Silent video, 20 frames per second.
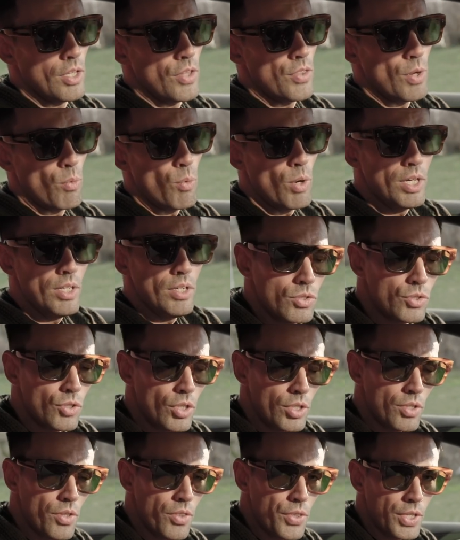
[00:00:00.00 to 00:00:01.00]
There were
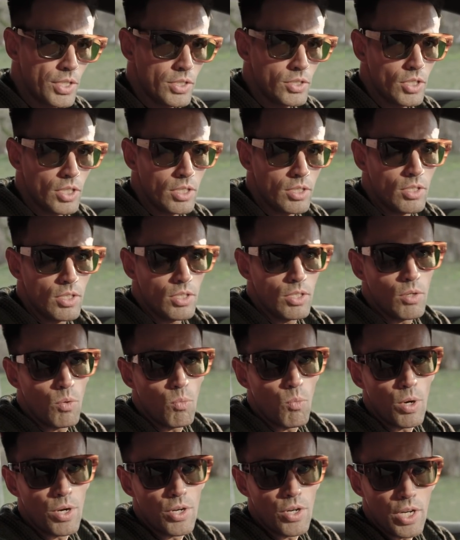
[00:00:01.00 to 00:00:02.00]
certain things that
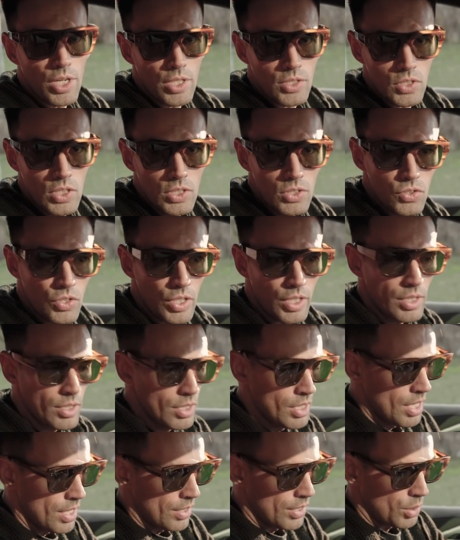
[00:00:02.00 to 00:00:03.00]
were not existing
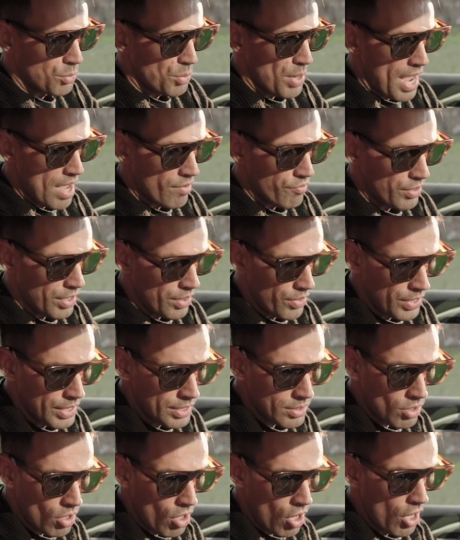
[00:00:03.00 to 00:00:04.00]
that we have in
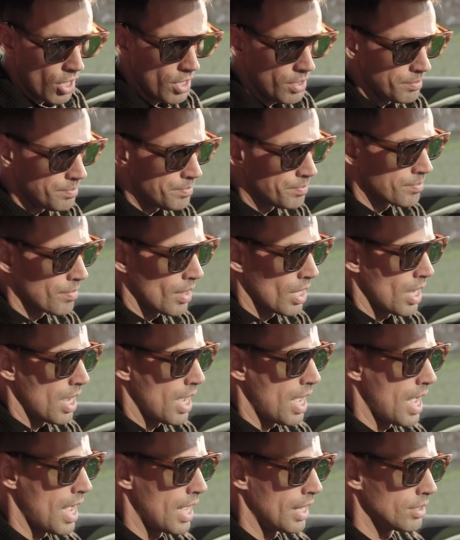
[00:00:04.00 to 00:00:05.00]
this car,
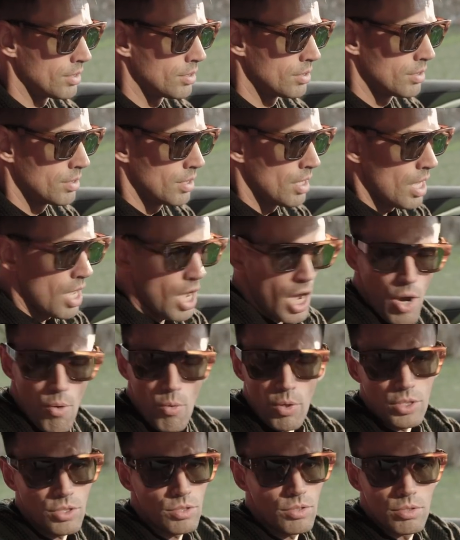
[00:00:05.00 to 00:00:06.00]
and I
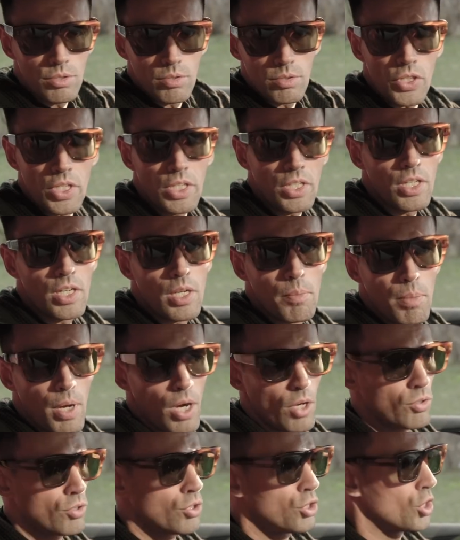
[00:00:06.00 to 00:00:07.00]
was thinking
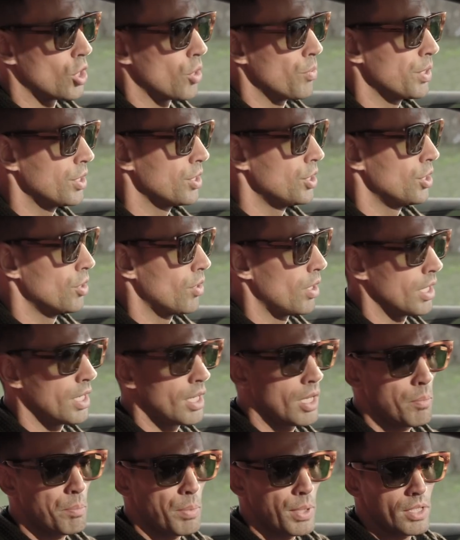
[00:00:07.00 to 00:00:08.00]
about showing you a
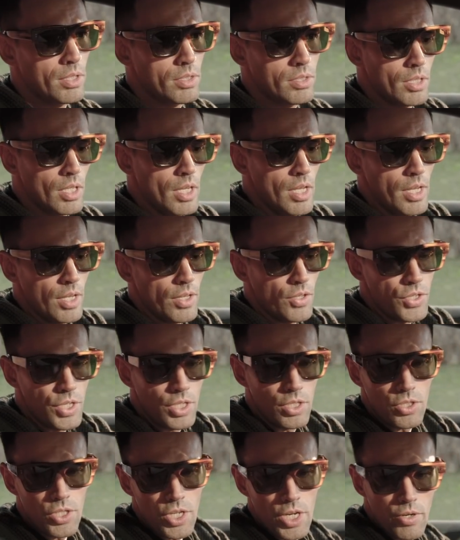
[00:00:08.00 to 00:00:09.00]
little bit
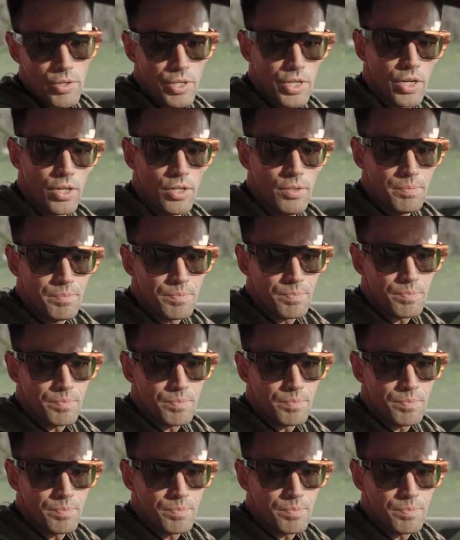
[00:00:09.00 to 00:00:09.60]
the interior,